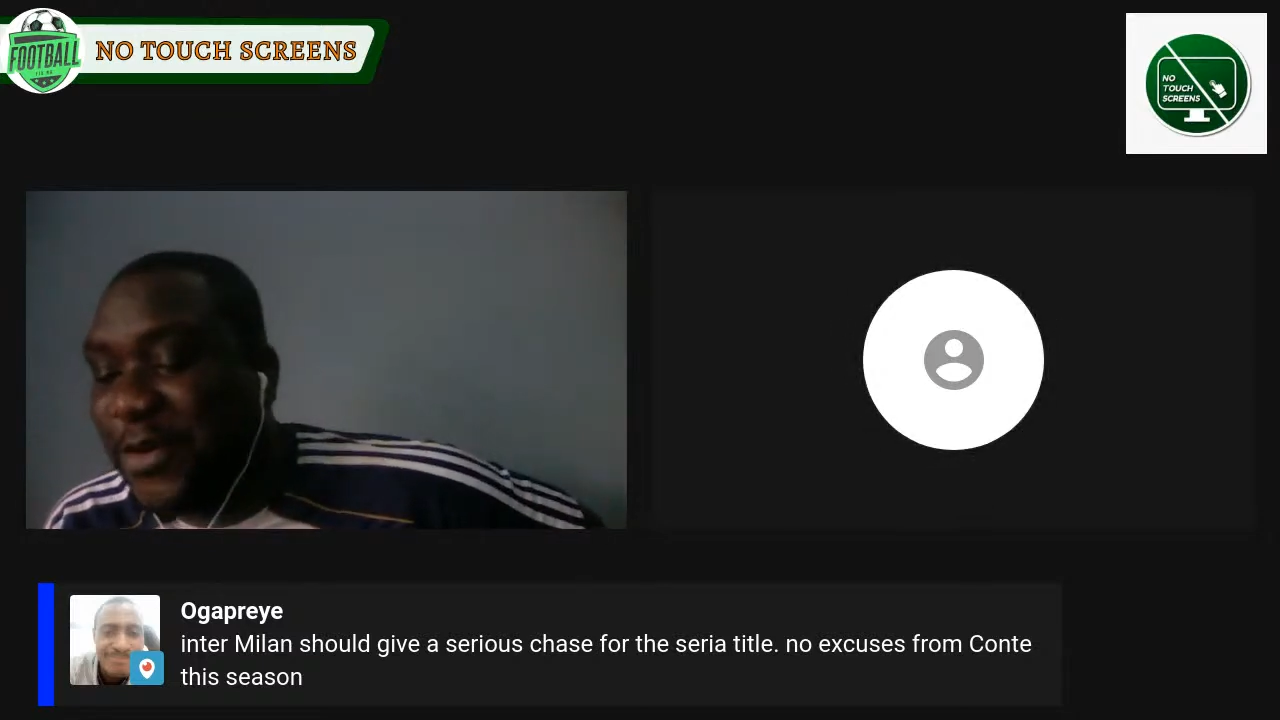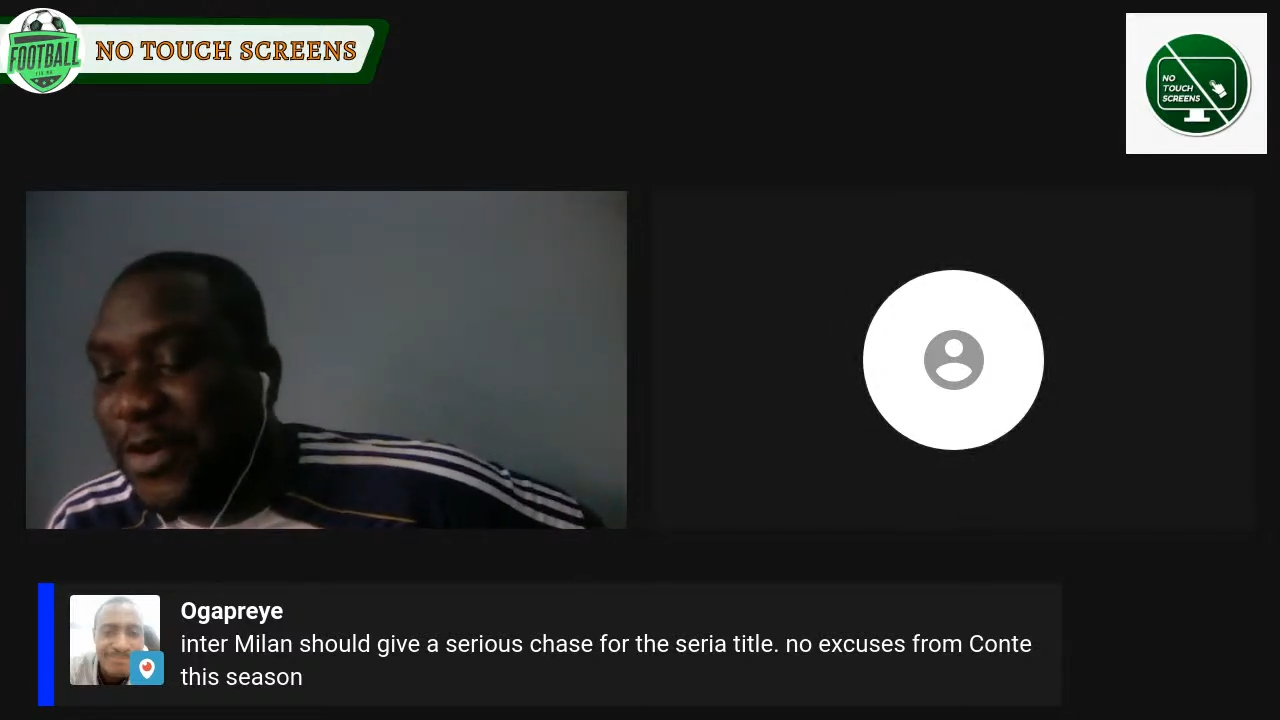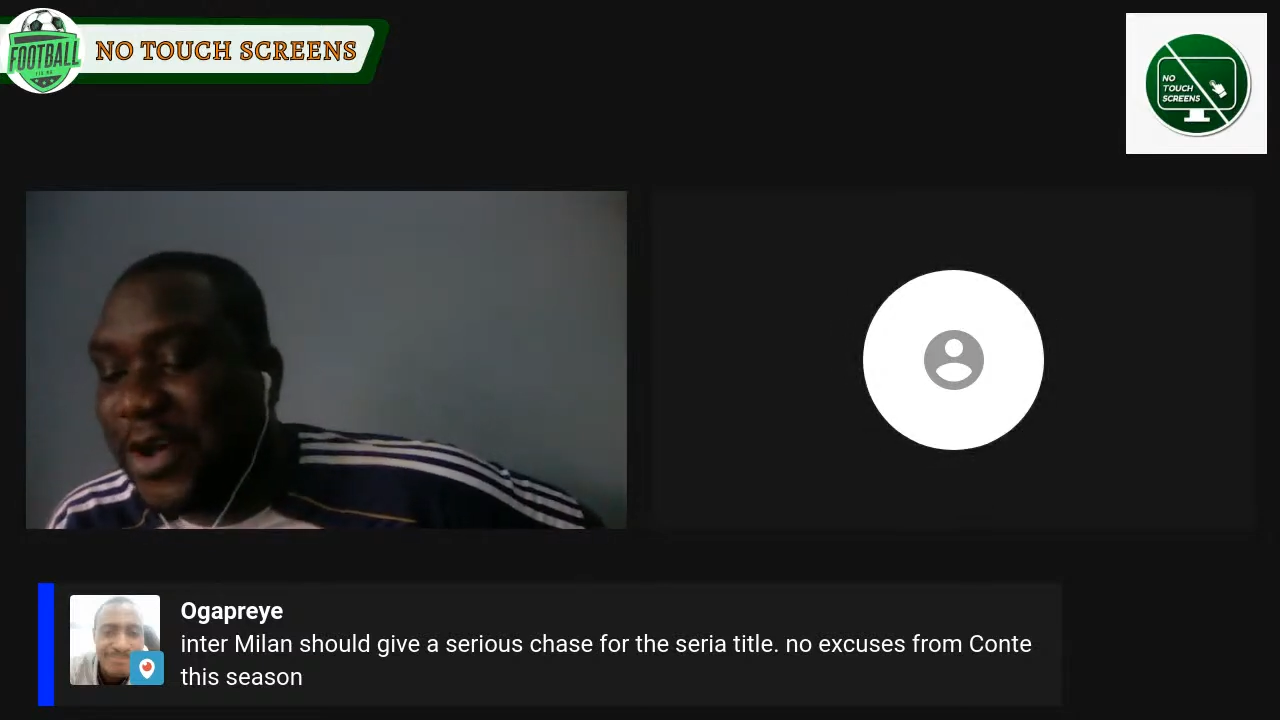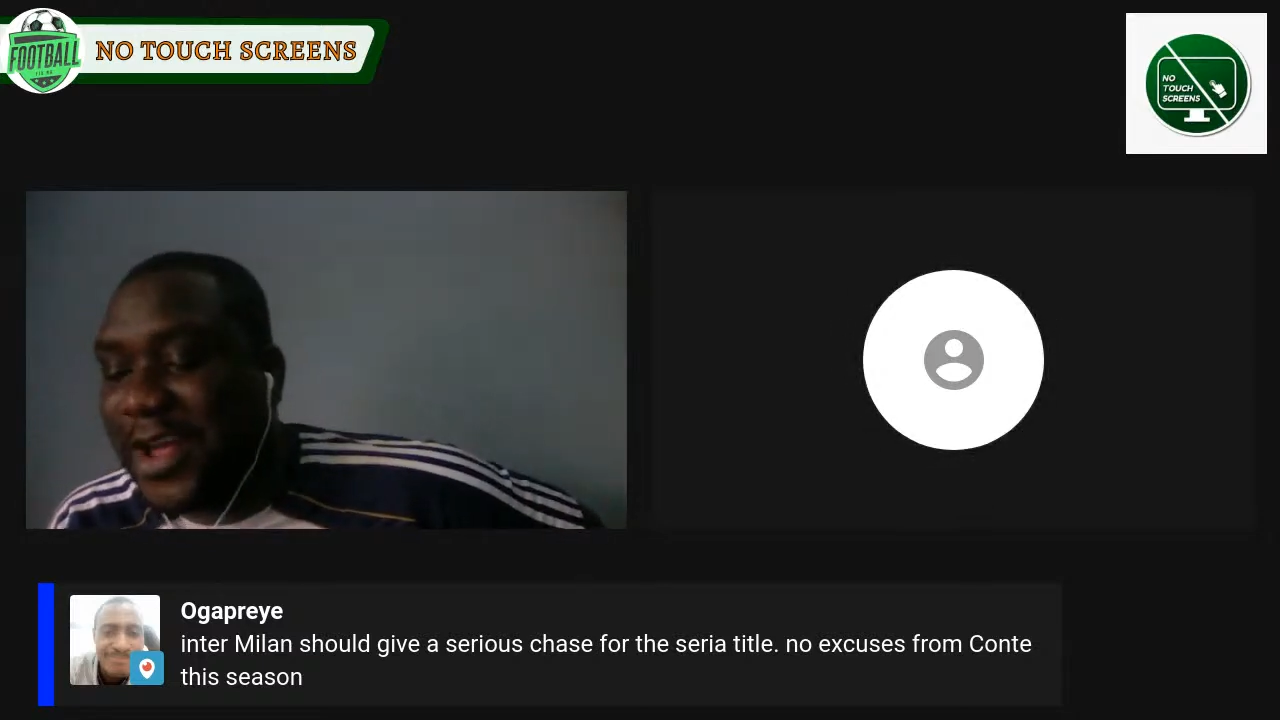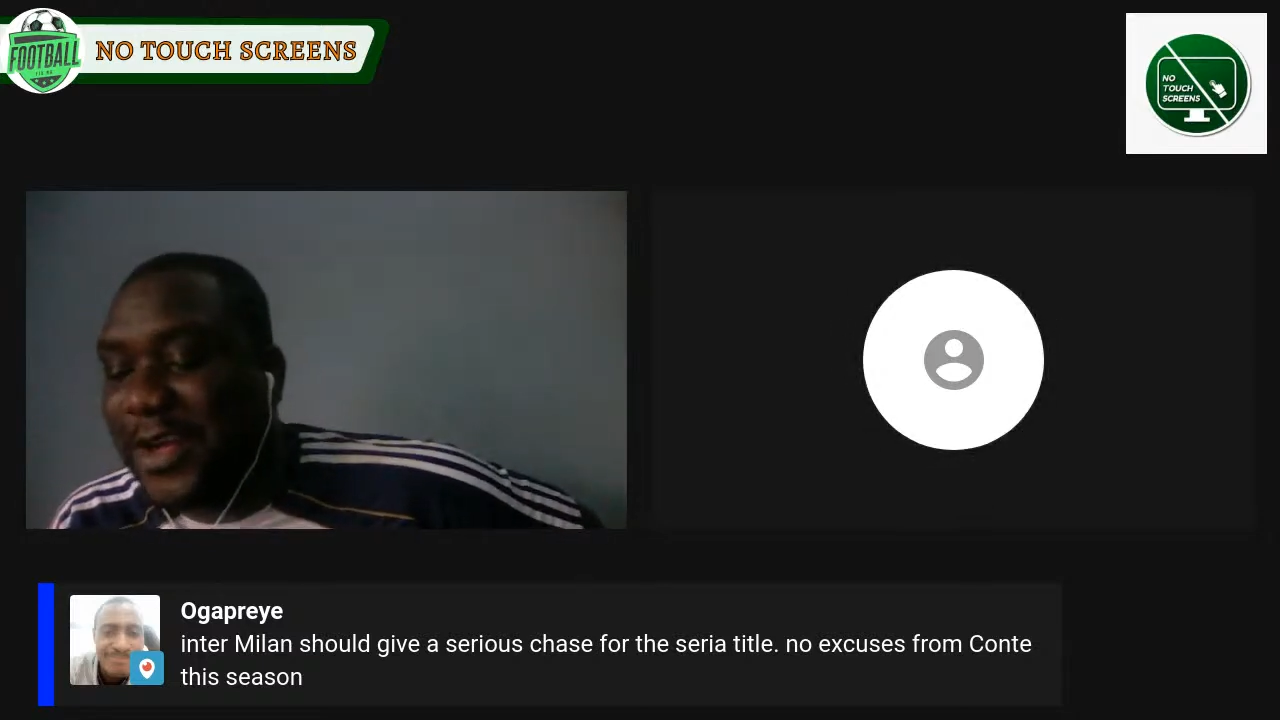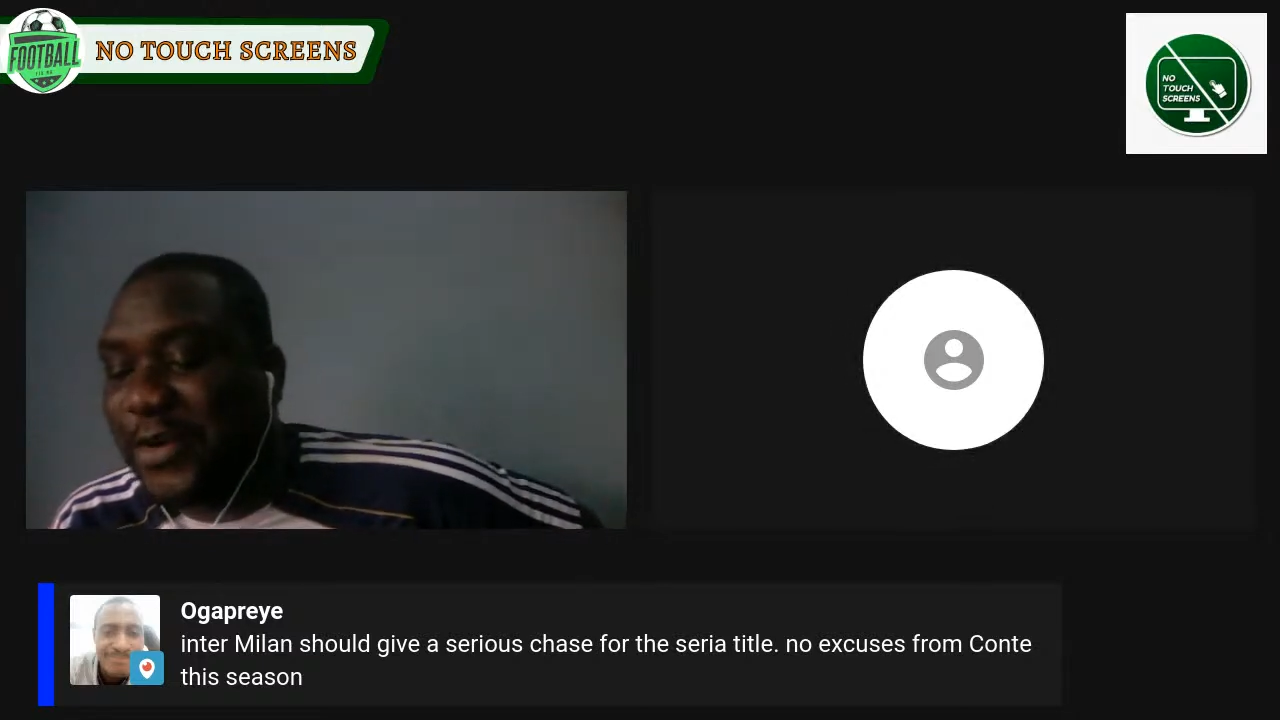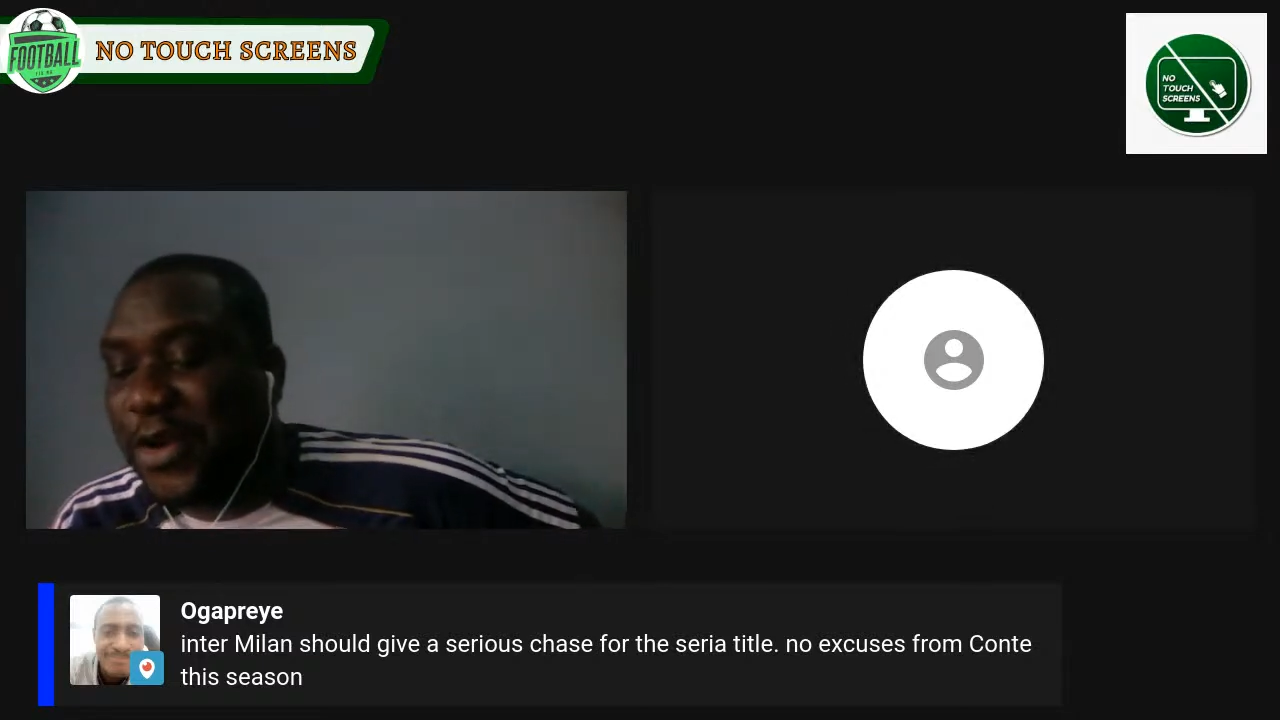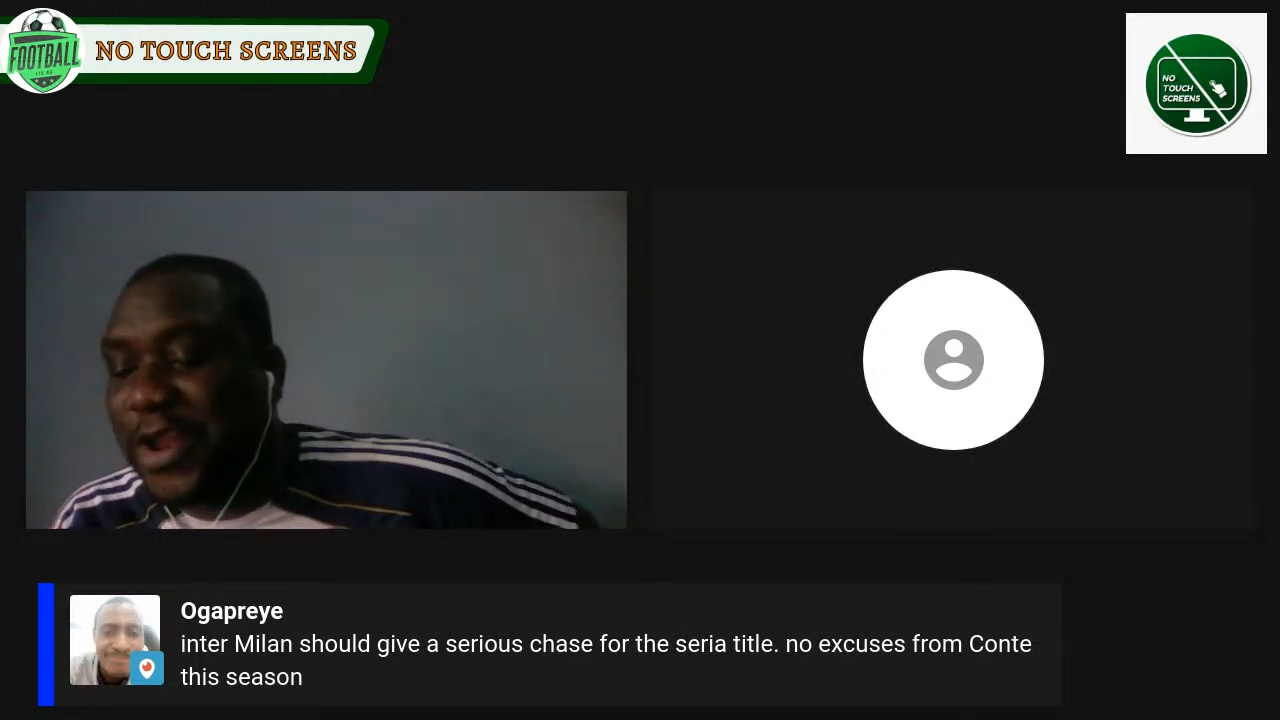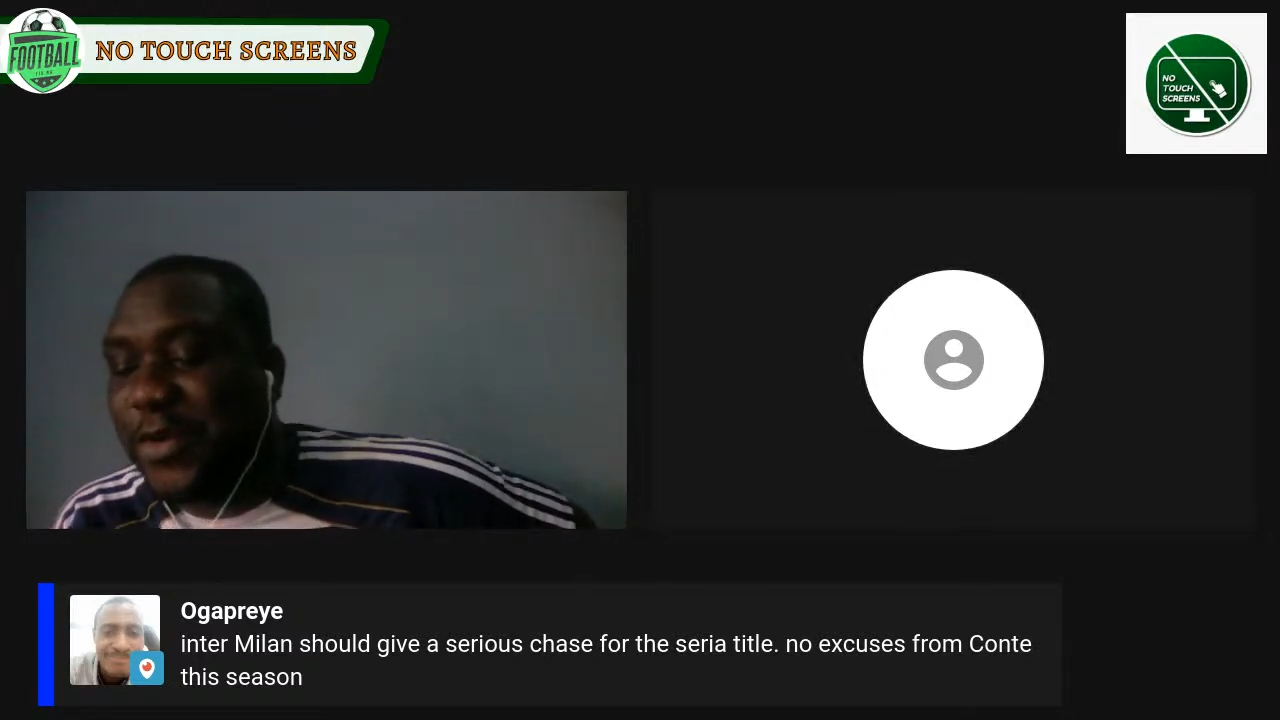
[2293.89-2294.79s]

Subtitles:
going